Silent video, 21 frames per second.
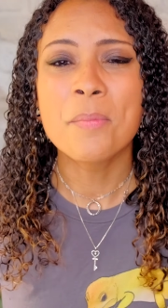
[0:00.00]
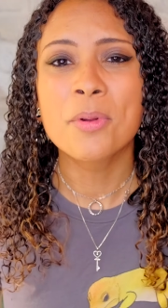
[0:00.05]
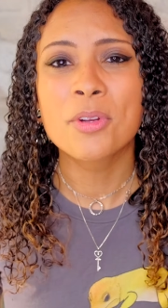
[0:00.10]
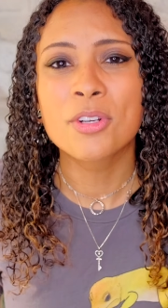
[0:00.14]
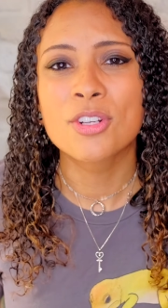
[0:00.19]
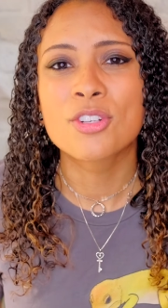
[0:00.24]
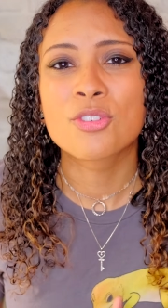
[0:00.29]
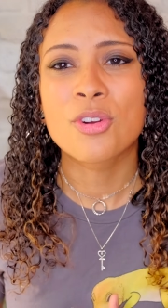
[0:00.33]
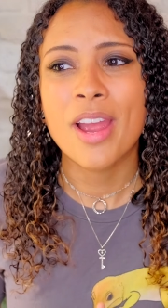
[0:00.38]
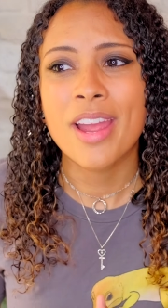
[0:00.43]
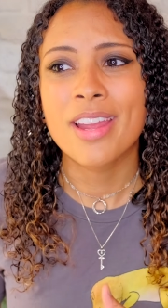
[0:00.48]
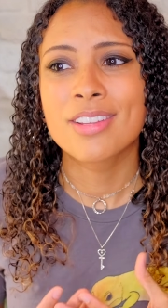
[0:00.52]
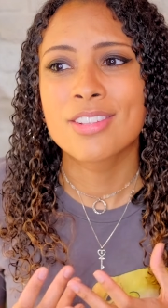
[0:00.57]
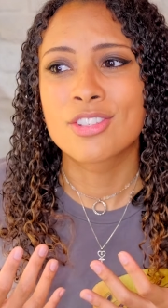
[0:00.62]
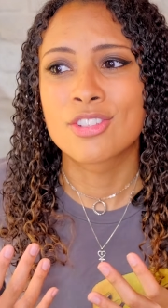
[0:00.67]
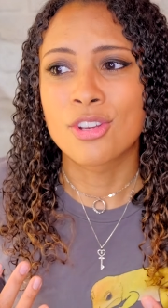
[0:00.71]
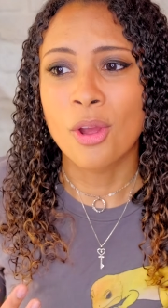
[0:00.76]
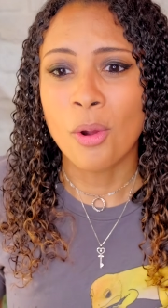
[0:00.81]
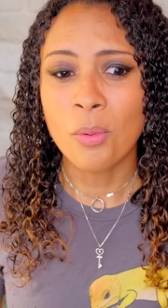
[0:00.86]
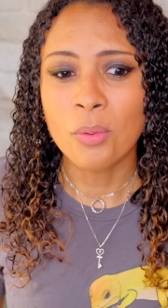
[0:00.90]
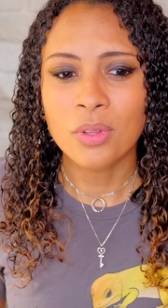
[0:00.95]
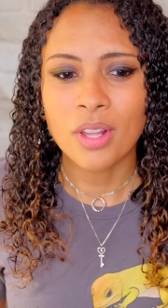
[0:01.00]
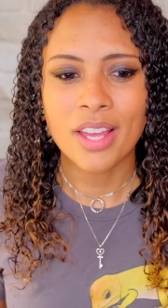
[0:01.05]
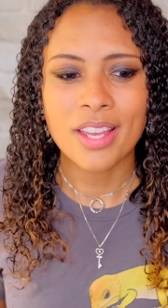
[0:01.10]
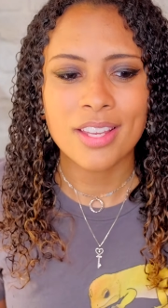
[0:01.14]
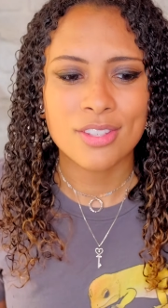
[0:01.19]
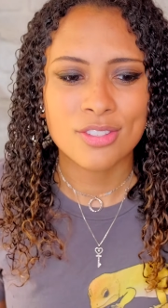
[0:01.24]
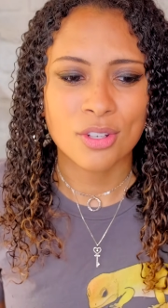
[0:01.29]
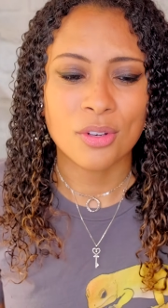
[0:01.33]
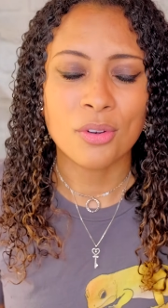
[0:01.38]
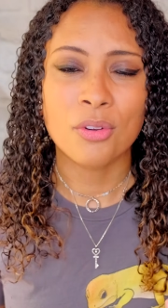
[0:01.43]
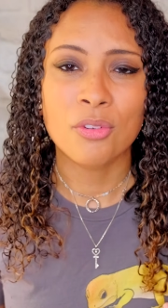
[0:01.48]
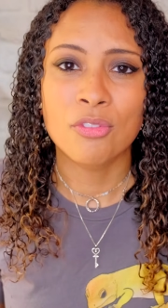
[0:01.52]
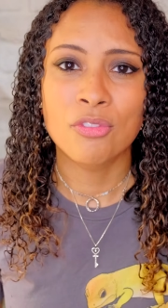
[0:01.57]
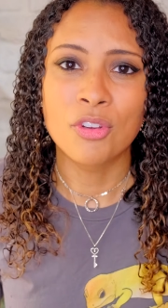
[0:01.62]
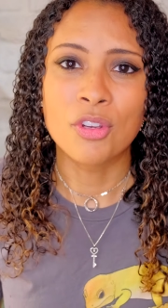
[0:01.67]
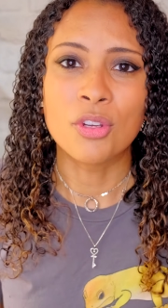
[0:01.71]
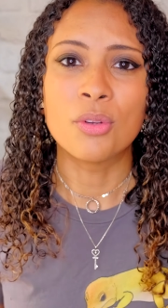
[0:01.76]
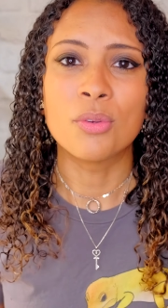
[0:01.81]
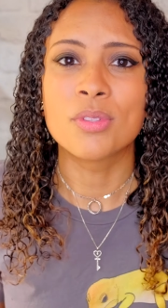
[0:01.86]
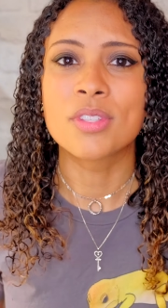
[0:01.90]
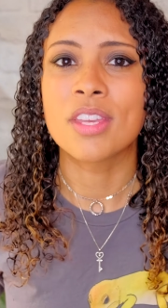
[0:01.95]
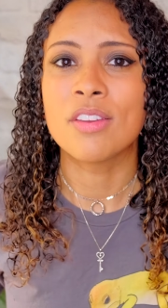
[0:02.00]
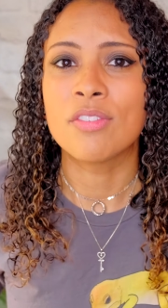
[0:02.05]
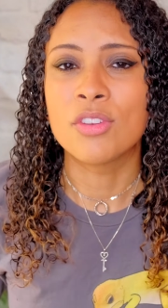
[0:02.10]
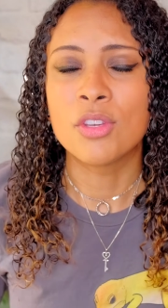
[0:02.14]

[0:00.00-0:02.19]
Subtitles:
bearded dragons don't like certain foods. If